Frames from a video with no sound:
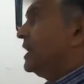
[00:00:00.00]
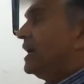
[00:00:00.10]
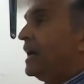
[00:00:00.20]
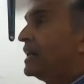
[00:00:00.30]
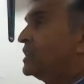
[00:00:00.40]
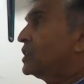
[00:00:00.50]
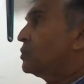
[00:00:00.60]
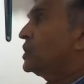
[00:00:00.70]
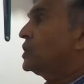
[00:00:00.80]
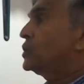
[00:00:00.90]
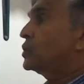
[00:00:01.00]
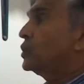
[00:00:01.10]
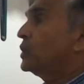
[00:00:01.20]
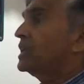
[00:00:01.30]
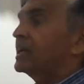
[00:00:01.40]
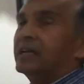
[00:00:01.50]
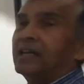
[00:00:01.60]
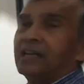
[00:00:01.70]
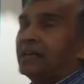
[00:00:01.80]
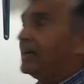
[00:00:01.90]
I just wanted to do it
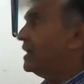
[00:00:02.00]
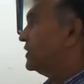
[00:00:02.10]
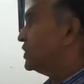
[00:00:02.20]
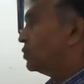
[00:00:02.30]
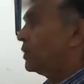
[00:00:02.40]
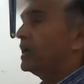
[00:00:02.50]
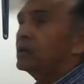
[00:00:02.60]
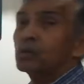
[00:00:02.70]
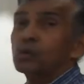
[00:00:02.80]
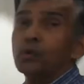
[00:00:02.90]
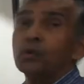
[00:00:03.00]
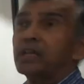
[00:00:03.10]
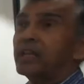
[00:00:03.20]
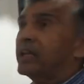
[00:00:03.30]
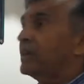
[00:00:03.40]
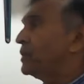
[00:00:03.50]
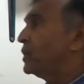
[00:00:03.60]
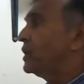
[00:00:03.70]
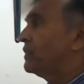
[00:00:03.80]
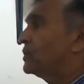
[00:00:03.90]
this way to show you that, hey, we
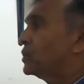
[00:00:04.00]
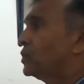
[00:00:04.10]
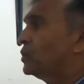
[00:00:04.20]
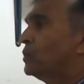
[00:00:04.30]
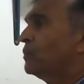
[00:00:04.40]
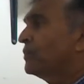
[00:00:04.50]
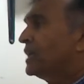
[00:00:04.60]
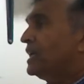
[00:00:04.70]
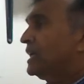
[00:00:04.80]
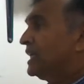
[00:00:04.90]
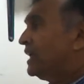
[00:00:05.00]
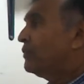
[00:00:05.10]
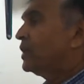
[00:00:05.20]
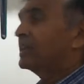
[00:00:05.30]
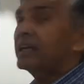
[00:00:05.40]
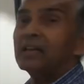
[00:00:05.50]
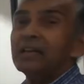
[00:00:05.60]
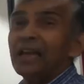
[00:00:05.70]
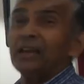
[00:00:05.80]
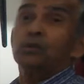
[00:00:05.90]
don't have to do, if you had
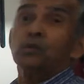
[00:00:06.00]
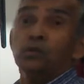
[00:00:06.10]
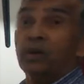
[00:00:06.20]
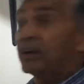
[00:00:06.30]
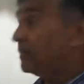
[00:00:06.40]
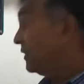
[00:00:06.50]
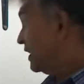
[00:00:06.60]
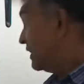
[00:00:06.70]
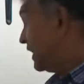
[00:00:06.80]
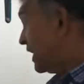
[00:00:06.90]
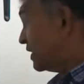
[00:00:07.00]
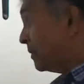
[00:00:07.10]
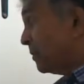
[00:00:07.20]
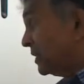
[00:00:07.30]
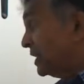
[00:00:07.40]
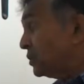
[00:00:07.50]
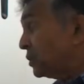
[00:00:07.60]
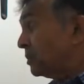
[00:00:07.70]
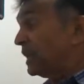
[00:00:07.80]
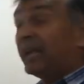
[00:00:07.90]
taken 8 to 12, then remember this
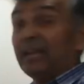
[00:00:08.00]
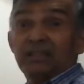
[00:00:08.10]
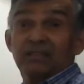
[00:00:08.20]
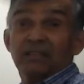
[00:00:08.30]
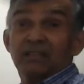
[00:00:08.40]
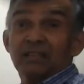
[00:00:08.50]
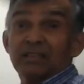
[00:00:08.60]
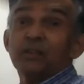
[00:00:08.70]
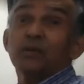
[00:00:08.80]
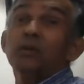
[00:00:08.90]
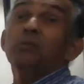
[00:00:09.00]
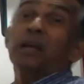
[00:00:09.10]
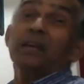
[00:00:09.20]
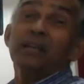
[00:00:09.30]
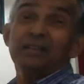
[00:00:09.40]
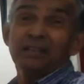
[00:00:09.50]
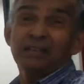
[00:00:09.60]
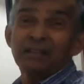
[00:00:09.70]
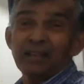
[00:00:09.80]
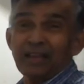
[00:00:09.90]
will be 8. Then you need to plug in
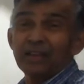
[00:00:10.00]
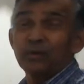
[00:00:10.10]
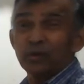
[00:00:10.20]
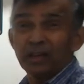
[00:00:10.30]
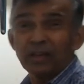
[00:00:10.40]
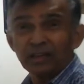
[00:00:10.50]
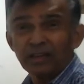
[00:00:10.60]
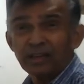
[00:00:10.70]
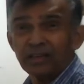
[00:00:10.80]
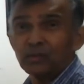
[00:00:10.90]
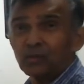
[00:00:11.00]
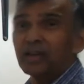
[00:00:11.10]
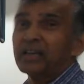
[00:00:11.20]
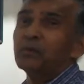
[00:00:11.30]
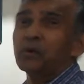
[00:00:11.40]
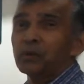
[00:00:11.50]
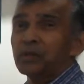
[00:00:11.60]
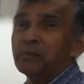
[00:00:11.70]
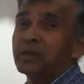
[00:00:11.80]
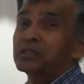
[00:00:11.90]
8 into your calculator and so on. I didn't want to do
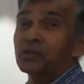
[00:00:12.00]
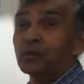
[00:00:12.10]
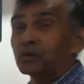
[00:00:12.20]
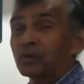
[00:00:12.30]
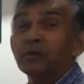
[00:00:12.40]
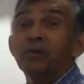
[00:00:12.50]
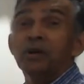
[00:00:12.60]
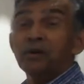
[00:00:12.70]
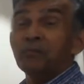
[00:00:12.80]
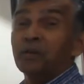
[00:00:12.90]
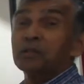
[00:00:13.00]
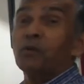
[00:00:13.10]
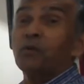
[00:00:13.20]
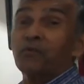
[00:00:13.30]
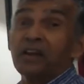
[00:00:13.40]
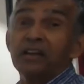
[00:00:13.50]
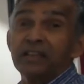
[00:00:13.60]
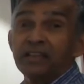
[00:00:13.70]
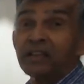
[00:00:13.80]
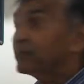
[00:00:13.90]
that. My 0 is much more friendly, yeah?